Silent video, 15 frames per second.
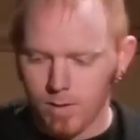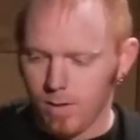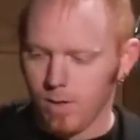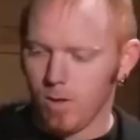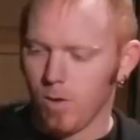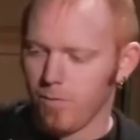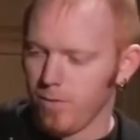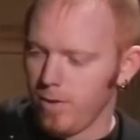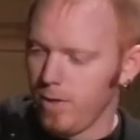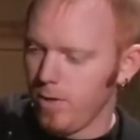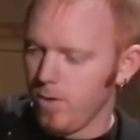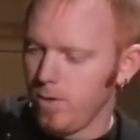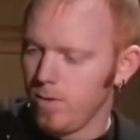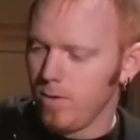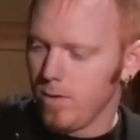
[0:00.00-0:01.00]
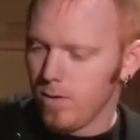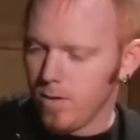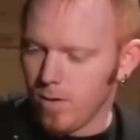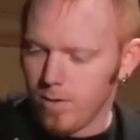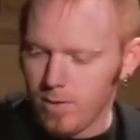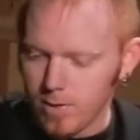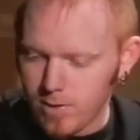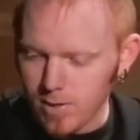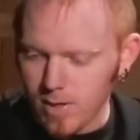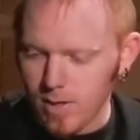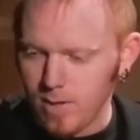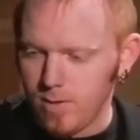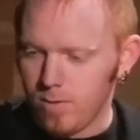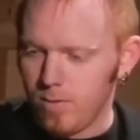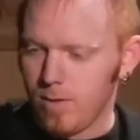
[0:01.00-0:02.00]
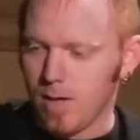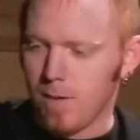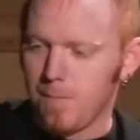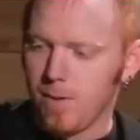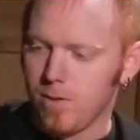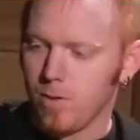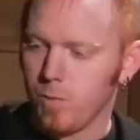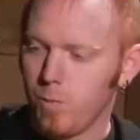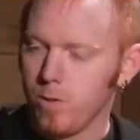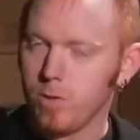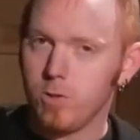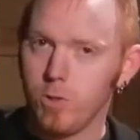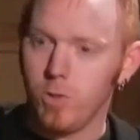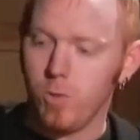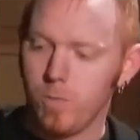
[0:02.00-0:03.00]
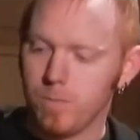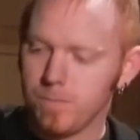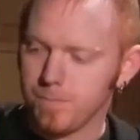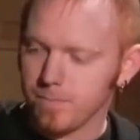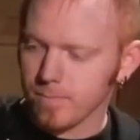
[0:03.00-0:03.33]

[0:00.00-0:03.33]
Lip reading: Over here on this side you got basic wood glue.